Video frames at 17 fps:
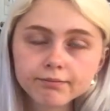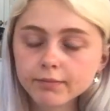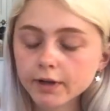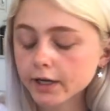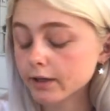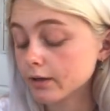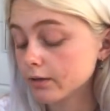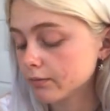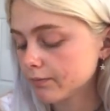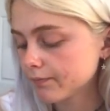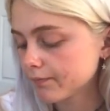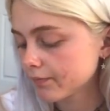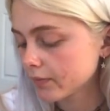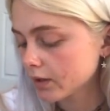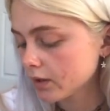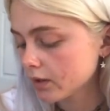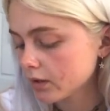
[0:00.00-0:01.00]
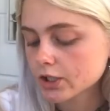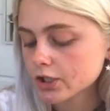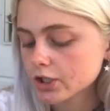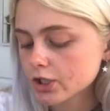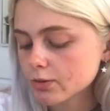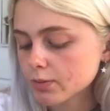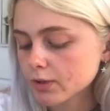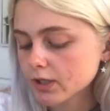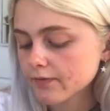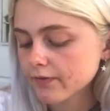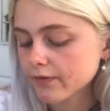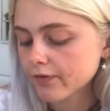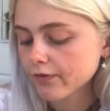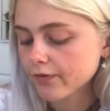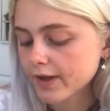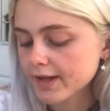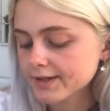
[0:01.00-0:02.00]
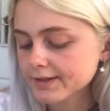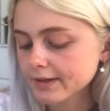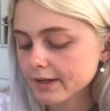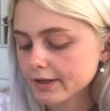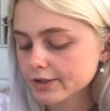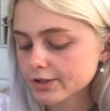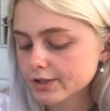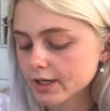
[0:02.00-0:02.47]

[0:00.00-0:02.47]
I don't know. Do you believe in fate slash